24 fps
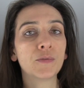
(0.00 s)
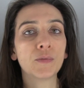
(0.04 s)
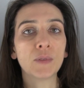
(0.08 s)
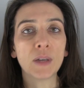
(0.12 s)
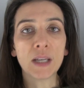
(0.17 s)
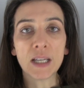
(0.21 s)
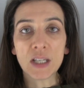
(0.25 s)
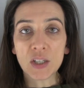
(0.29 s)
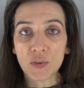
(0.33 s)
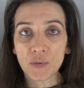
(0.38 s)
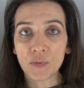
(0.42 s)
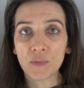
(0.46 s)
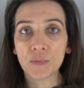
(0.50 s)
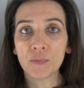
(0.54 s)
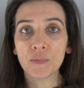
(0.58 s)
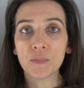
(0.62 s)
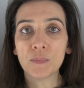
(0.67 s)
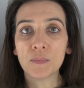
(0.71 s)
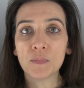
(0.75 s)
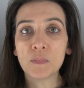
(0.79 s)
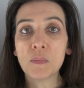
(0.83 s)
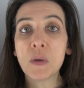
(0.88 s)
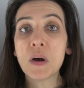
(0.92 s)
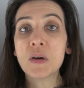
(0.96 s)
He's
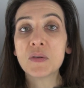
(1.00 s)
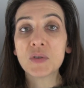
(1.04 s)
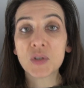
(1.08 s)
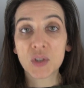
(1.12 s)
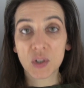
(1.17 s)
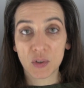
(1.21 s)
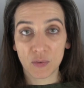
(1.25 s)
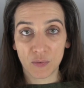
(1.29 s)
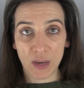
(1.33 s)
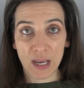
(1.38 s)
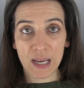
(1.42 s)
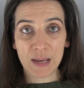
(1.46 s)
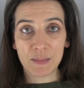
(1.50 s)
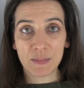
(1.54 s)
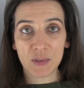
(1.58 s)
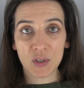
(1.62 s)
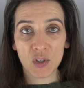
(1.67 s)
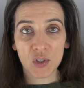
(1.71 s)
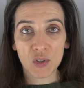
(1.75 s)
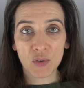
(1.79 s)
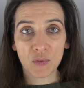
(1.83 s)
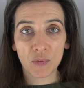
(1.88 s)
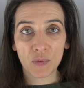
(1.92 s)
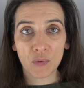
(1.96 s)
most
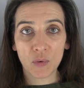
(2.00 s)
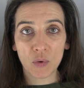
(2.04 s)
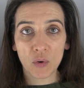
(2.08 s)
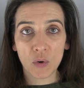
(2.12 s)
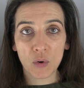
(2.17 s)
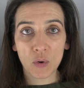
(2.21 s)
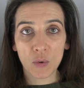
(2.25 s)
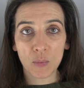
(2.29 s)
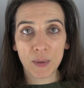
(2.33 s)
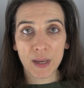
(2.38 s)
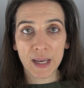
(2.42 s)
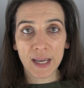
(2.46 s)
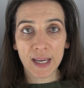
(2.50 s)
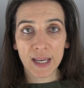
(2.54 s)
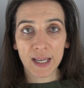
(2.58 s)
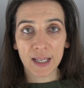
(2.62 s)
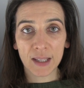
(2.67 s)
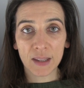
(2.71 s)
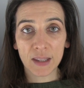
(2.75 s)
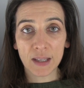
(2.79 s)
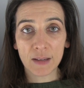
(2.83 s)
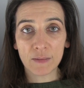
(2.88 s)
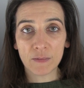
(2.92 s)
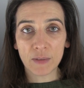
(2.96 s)
famous for
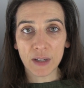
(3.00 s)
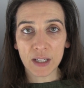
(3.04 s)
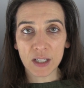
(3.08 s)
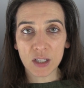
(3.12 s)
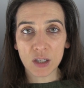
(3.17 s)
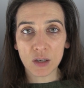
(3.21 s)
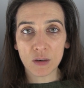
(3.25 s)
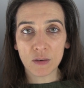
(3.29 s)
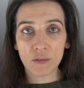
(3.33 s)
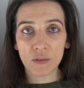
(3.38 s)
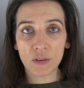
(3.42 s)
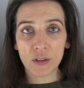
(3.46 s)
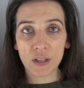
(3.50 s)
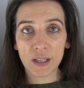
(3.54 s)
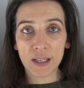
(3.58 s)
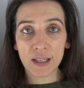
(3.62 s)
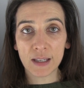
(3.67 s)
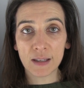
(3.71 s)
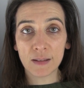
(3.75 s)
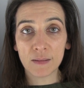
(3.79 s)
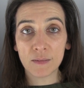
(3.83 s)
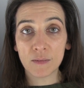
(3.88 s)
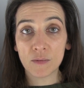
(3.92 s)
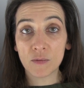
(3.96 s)
being the inventor of
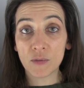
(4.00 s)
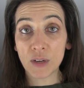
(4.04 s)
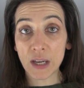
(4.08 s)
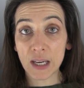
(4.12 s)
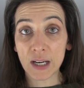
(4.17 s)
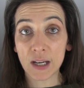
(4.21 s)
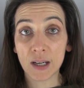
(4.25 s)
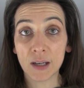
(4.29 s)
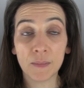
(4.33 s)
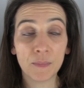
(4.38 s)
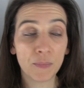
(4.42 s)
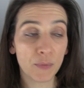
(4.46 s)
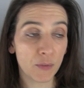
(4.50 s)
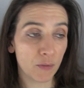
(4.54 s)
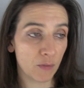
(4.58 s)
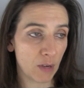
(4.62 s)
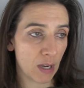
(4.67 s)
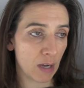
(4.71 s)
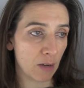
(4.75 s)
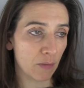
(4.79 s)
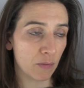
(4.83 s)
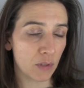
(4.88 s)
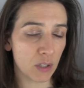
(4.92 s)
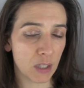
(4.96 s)
the Vienna
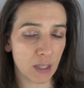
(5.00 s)
valve,